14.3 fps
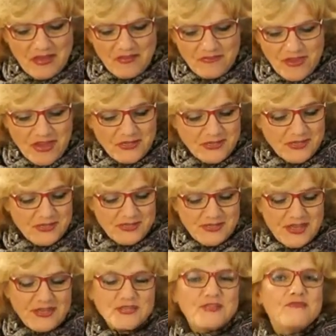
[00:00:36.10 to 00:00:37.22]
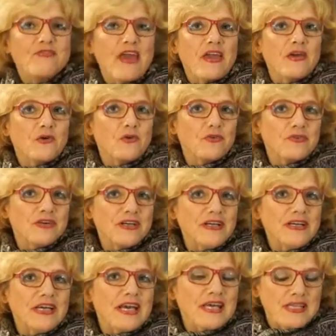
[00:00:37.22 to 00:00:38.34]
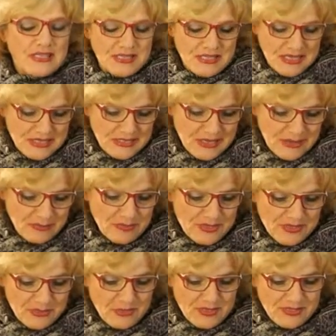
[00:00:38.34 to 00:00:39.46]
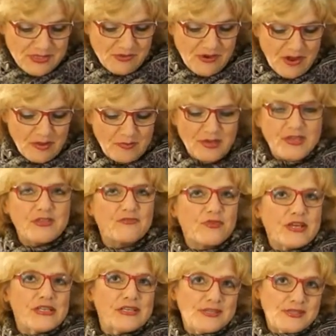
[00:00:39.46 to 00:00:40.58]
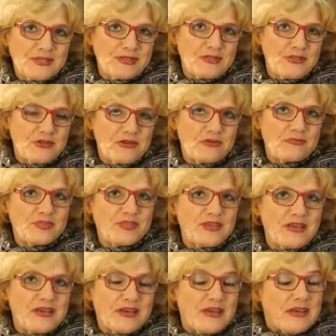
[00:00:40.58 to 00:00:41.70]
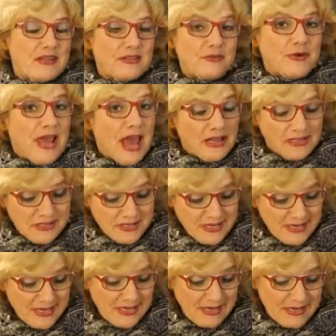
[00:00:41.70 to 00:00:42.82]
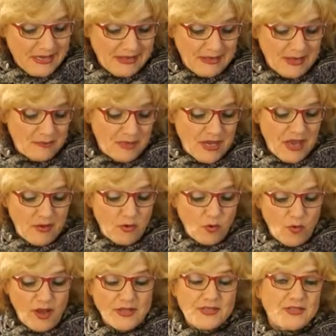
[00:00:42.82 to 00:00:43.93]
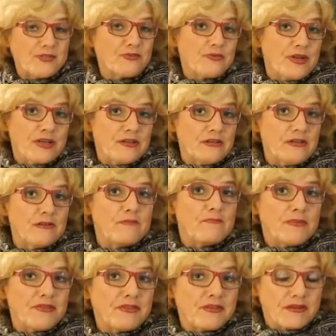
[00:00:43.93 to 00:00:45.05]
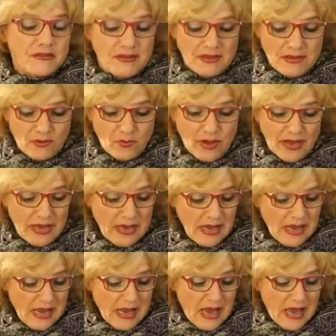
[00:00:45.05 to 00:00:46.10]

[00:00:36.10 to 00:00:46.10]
Face is set in Vancouver and attempts to describe in realistic terms the reality that became quite surreal, mythical in a way,